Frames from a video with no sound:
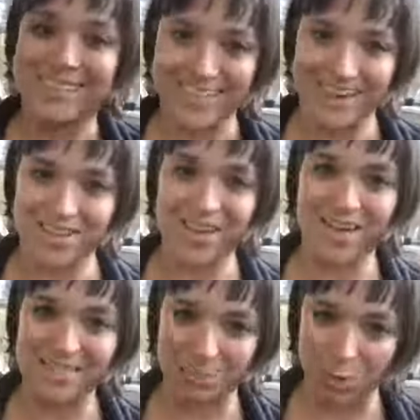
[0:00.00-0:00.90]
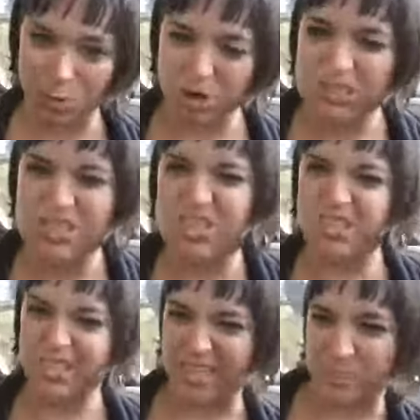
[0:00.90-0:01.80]
See how that gets more
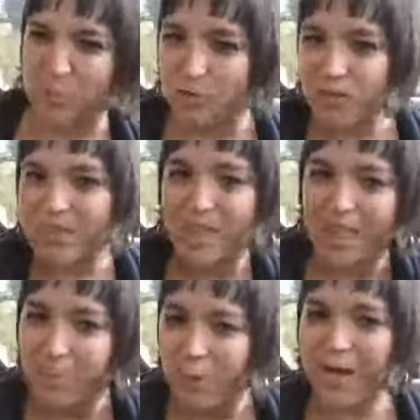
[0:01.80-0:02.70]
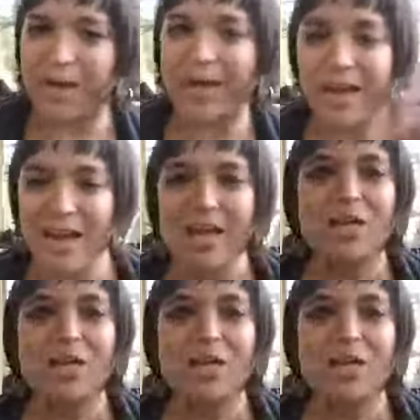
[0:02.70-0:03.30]
personal, gets more into the brain.